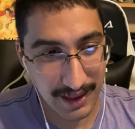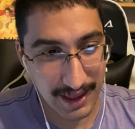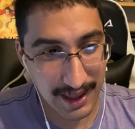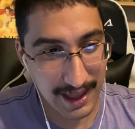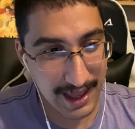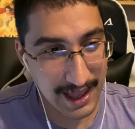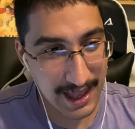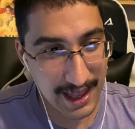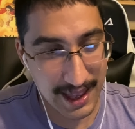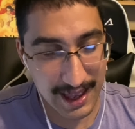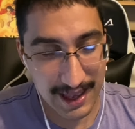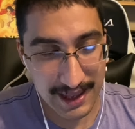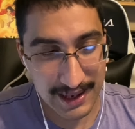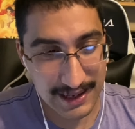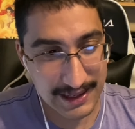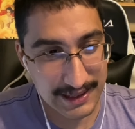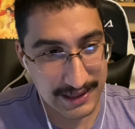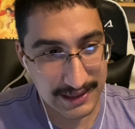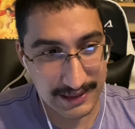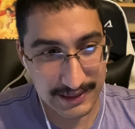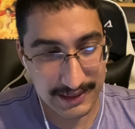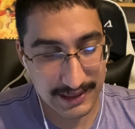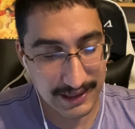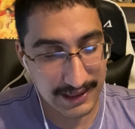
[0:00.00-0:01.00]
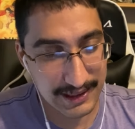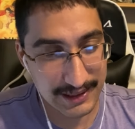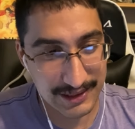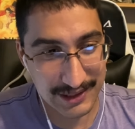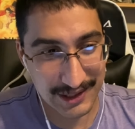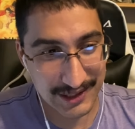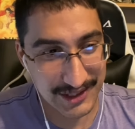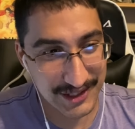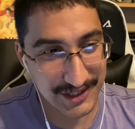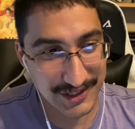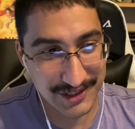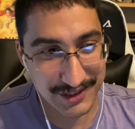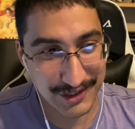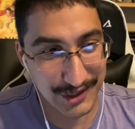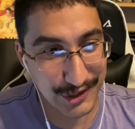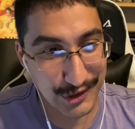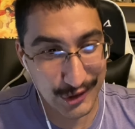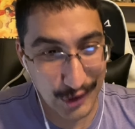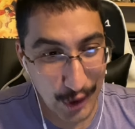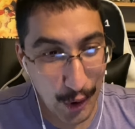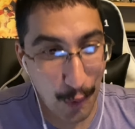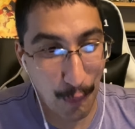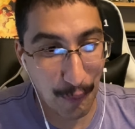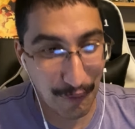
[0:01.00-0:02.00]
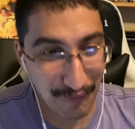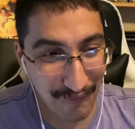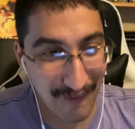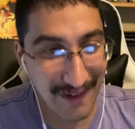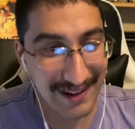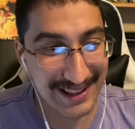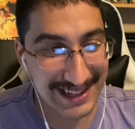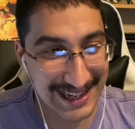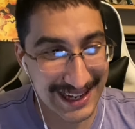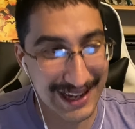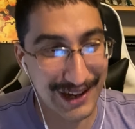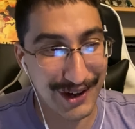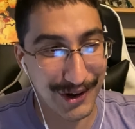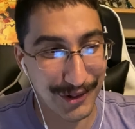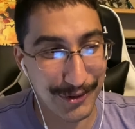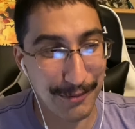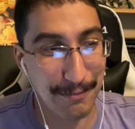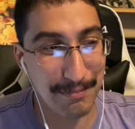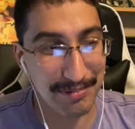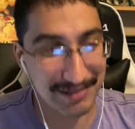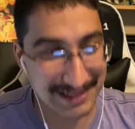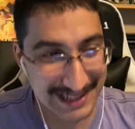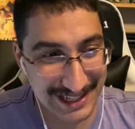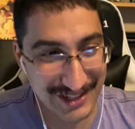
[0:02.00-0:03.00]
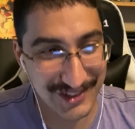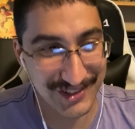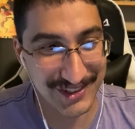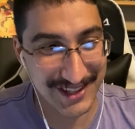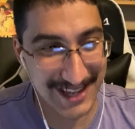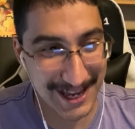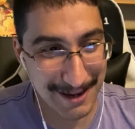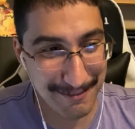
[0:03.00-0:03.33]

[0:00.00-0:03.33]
and just to know we're finally getting another Bleach game.